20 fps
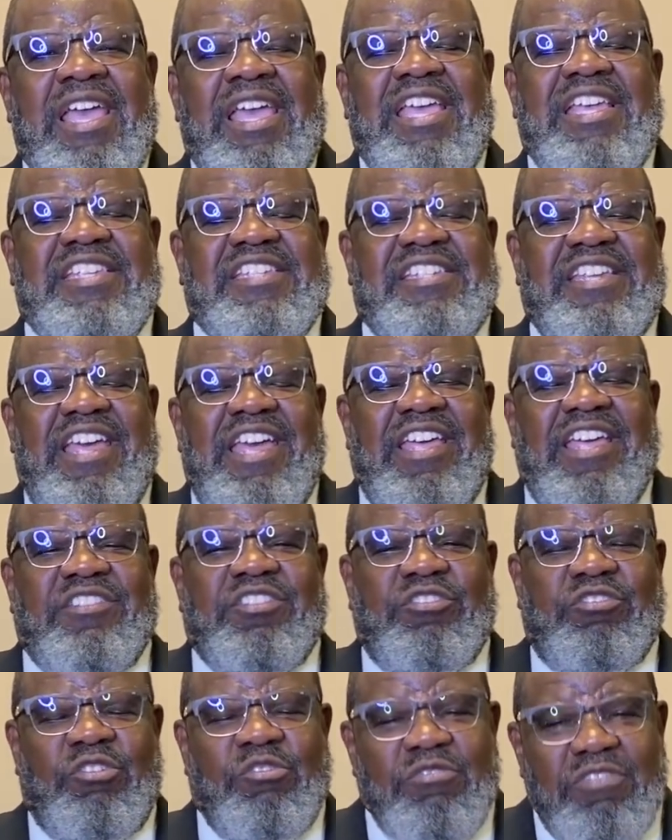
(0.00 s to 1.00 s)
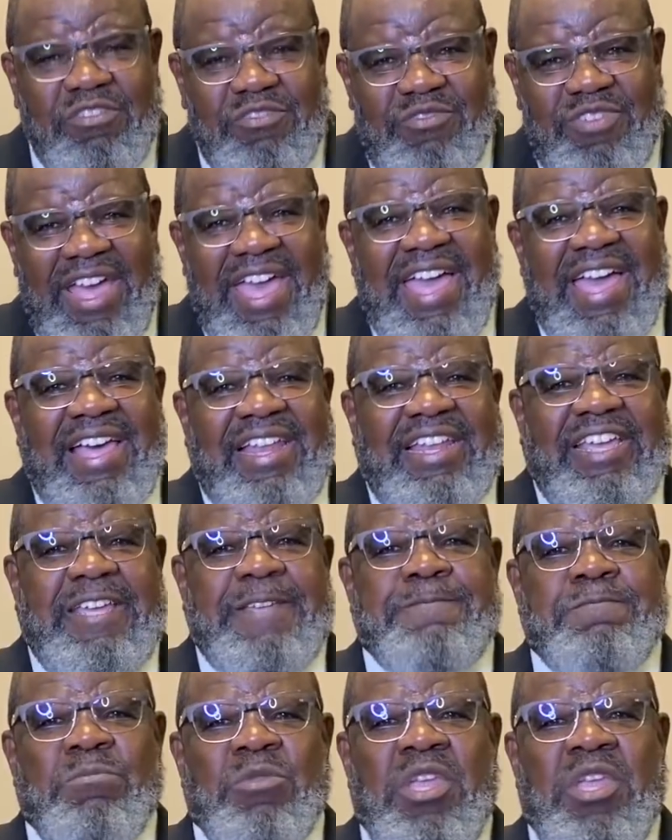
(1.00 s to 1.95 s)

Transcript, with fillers: he says, through a valley